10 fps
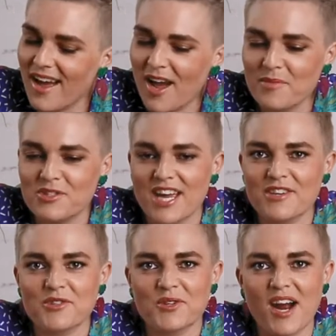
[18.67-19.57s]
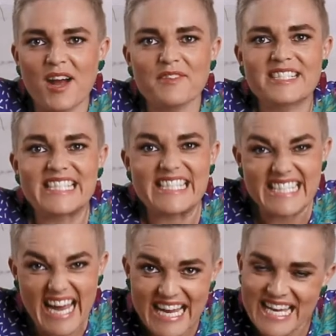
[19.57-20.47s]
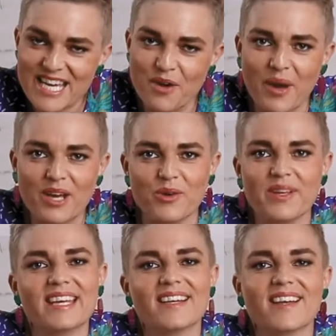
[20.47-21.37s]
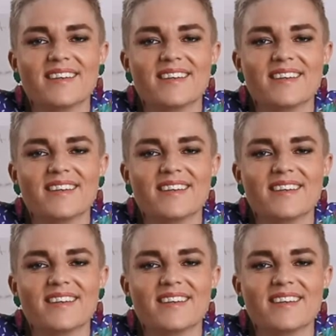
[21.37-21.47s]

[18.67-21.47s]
I'm Jane DeGraff, and today we're cooking